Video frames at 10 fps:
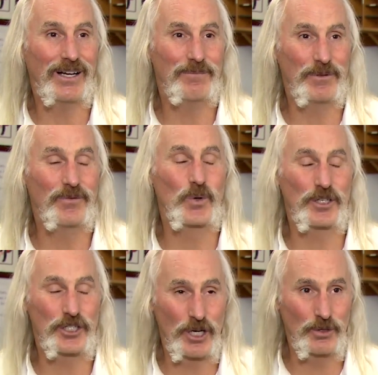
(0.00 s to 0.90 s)
before the
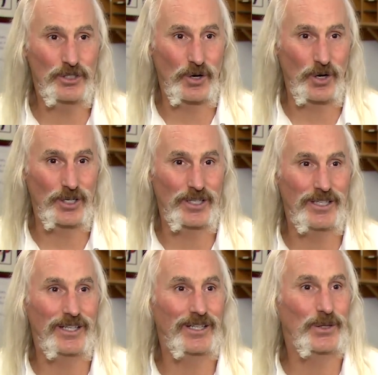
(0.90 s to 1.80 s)
show started,
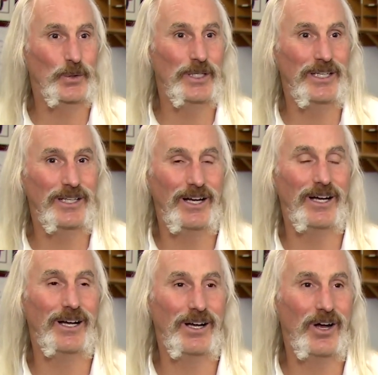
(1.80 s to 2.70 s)
including
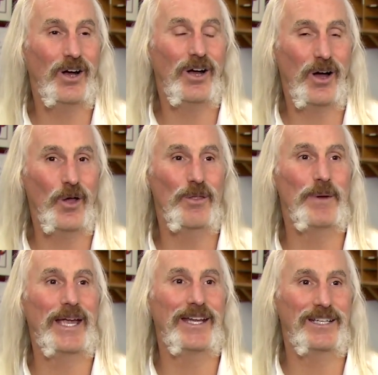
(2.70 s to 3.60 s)
all the
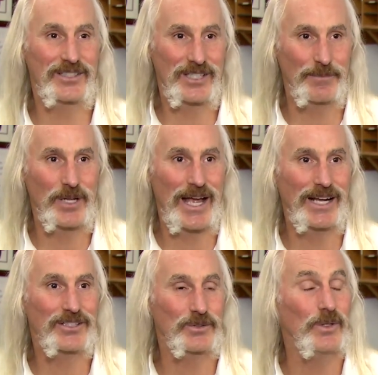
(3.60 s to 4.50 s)
band except
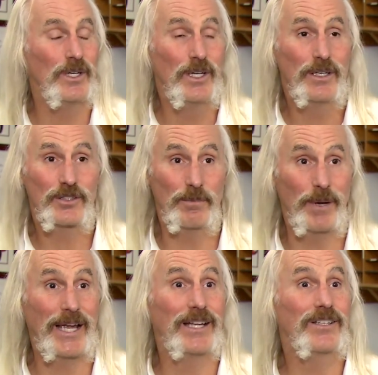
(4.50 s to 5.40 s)
Axl. So the
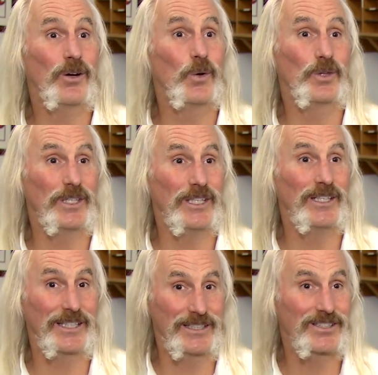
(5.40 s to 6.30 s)
band told the
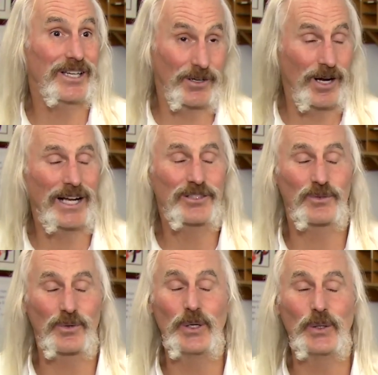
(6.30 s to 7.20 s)
lead singer,
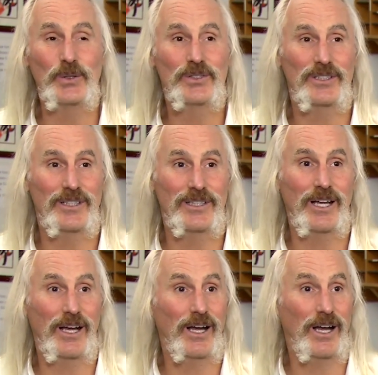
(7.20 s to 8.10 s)
Axl Rose,
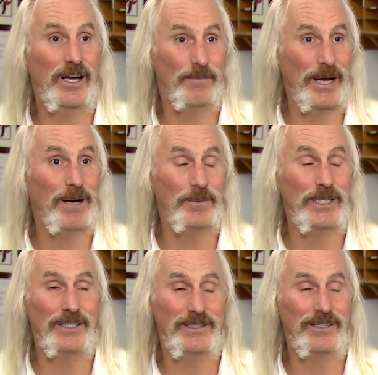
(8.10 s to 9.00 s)
about
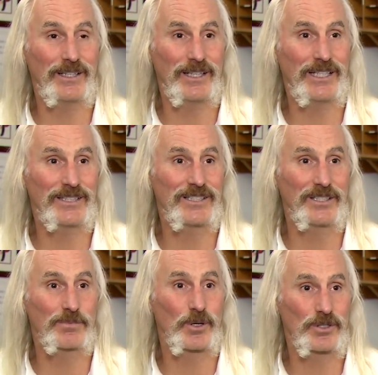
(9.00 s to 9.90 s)
me, and he sent
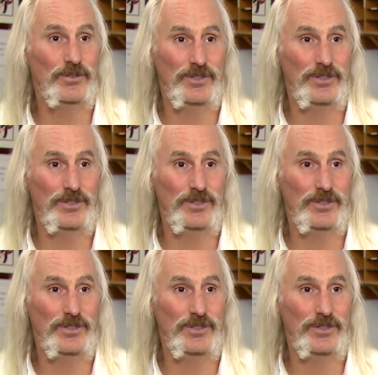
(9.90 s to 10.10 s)
his personal